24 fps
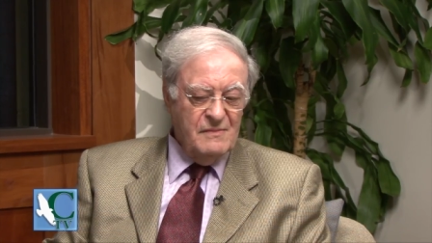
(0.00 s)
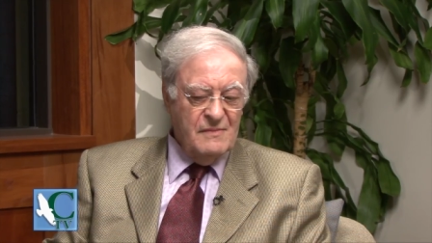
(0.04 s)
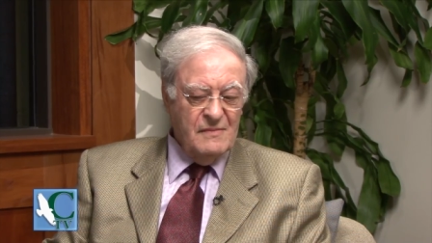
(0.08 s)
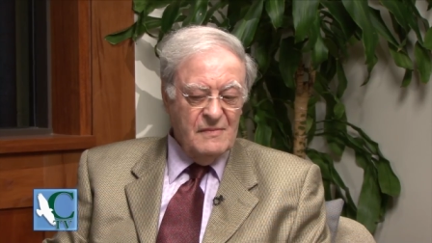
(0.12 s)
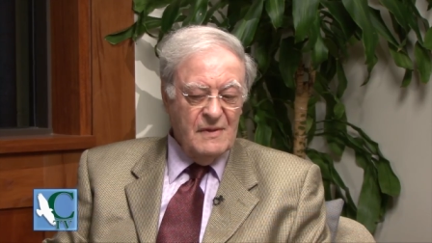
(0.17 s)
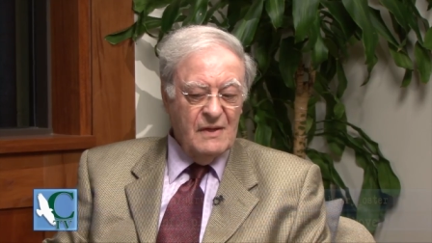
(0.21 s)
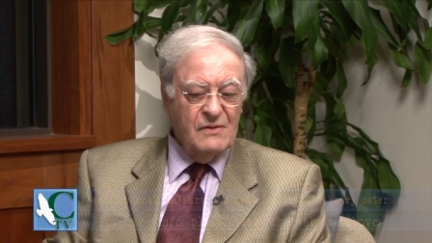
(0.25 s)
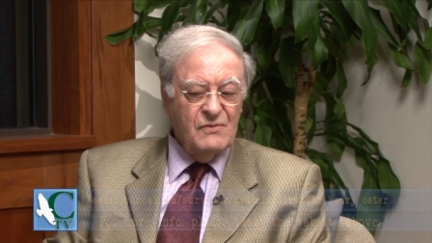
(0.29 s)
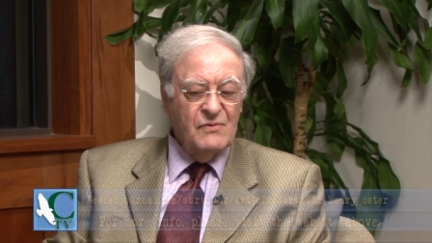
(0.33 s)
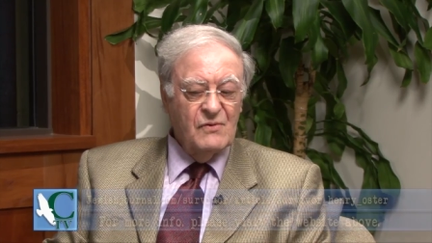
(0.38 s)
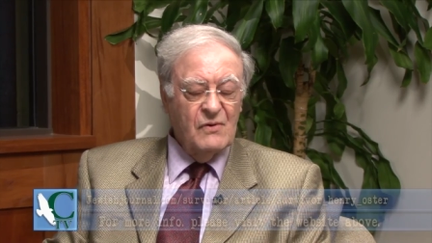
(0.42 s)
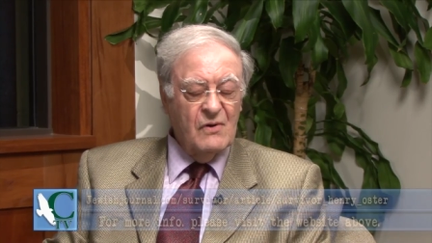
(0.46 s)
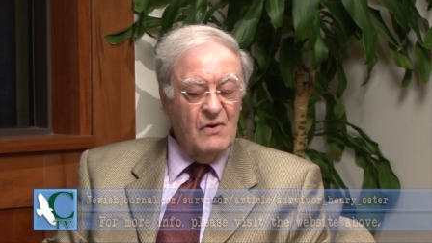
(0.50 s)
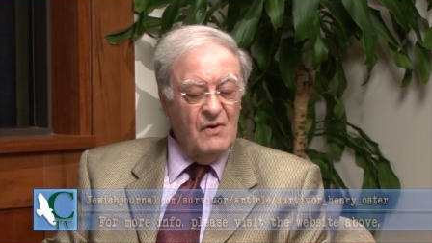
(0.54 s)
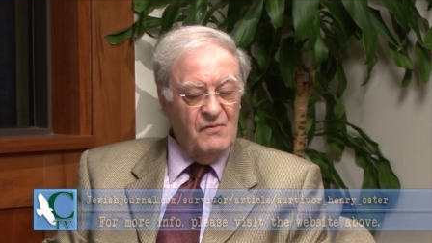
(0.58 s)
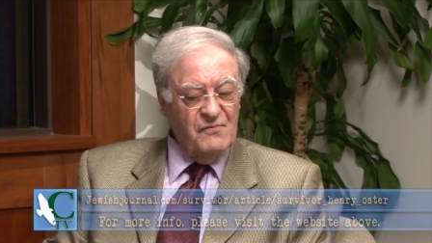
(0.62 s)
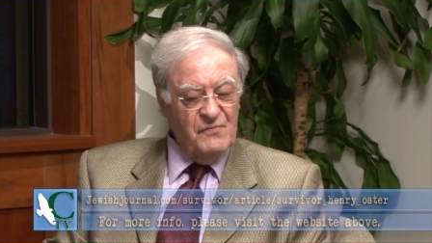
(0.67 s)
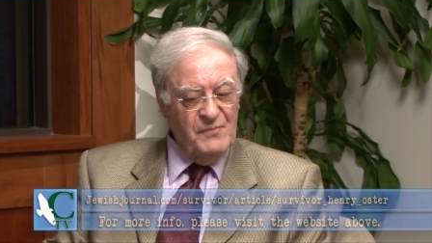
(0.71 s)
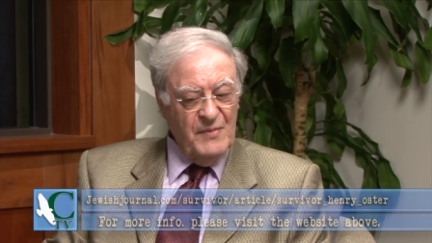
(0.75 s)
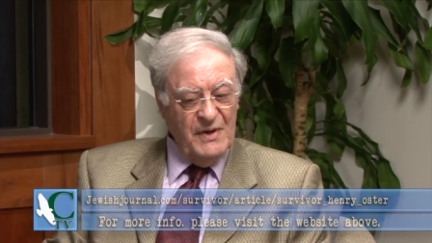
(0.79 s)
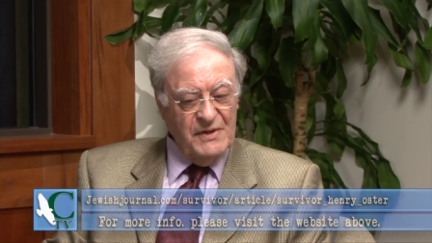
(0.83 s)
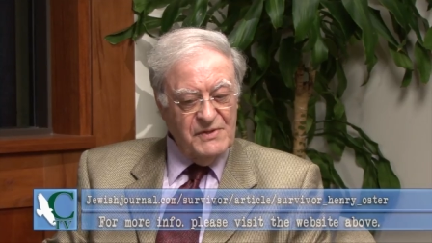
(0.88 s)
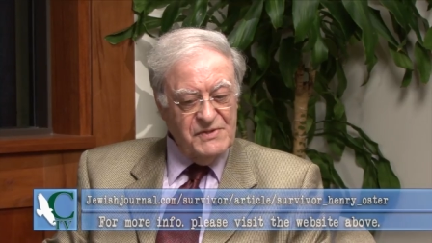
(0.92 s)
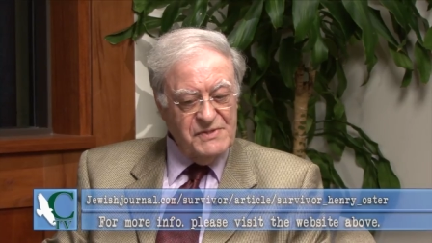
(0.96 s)
I took off
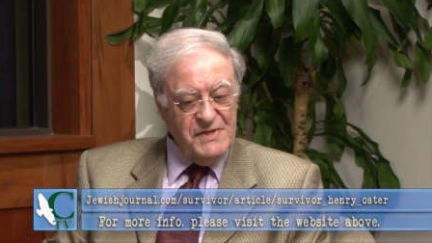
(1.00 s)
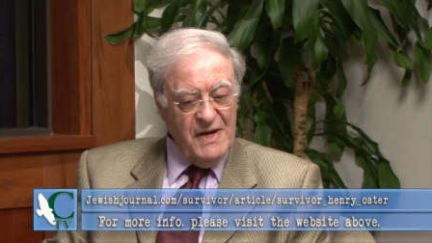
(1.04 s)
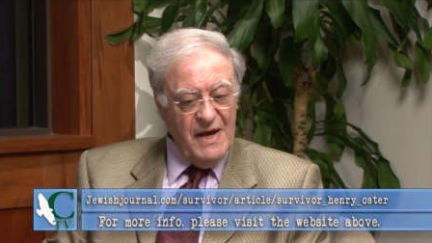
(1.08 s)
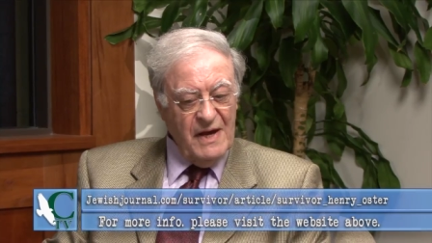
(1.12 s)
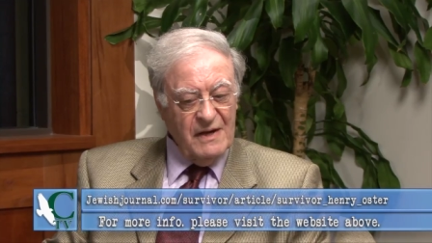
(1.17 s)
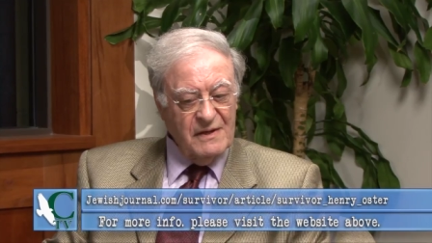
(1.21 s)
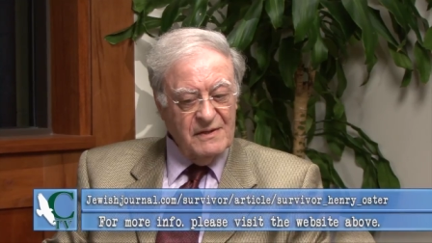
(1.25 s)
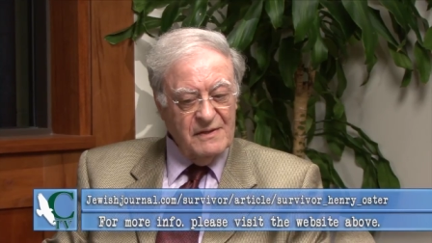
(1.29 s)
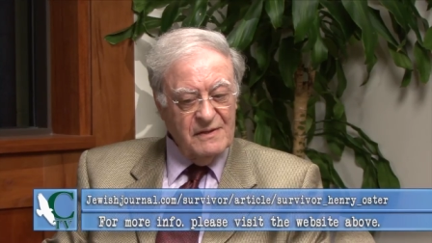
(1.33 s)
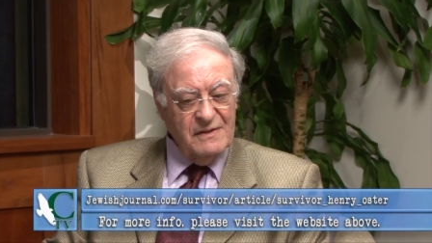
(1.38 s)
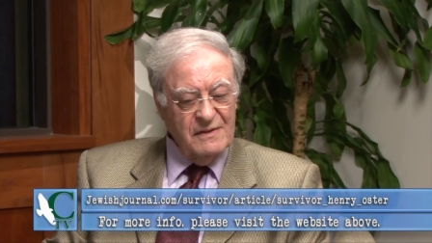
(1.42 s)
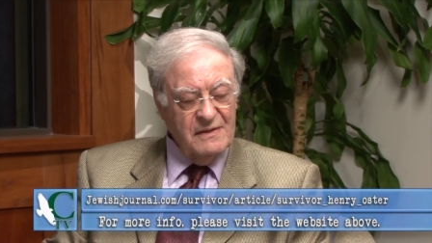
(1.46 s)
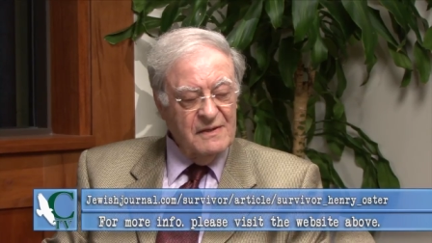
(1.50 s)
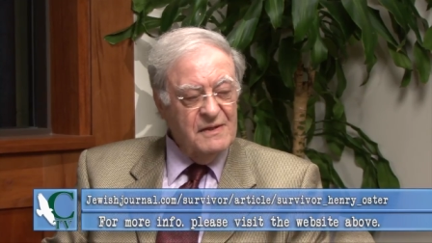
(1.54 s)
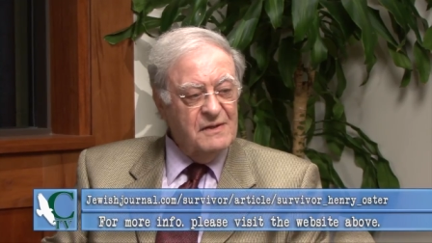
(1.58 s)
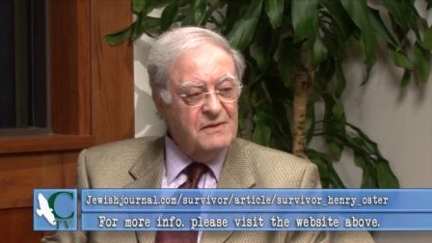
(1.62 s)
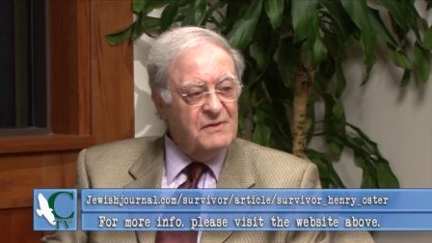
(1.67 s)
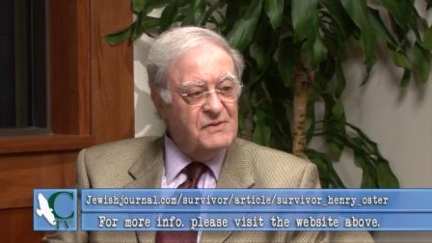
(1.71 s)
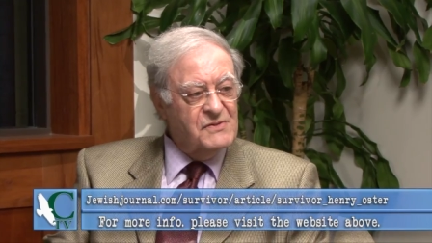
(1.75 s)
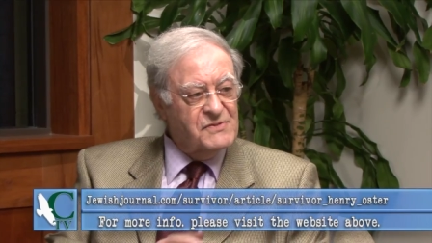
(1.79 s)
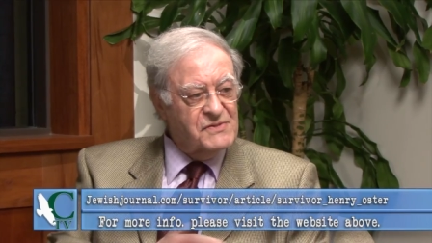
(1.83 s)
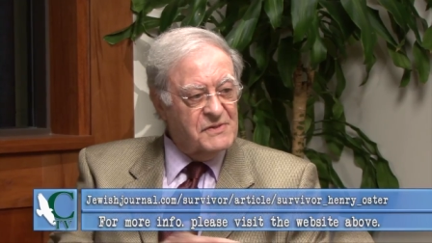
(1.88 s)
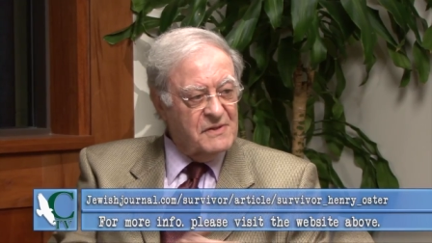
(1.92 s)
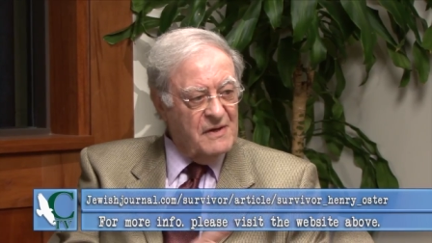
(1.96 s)
my jacket, he
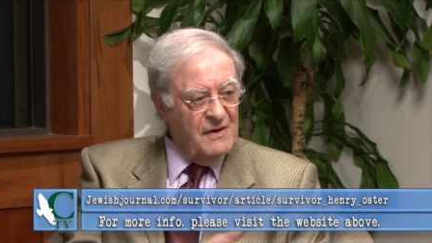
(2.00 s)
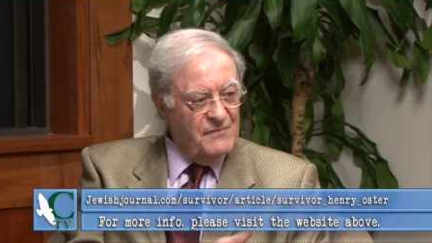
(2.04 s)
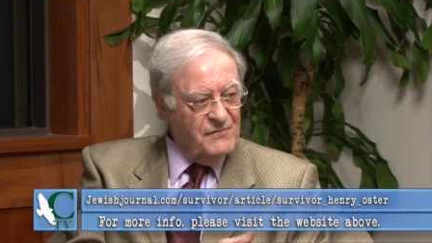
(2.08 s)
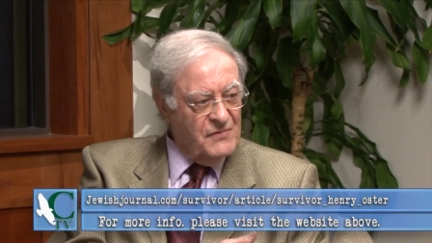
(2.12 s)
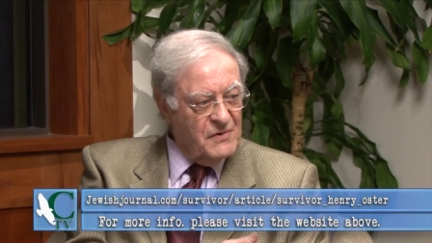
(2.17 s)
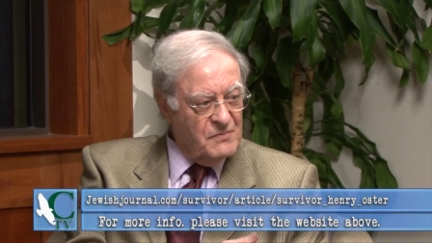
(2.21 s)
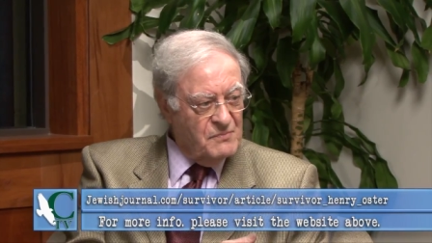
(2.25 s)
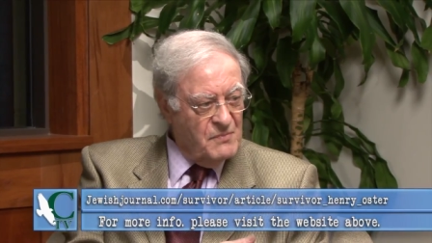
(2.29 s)
discovered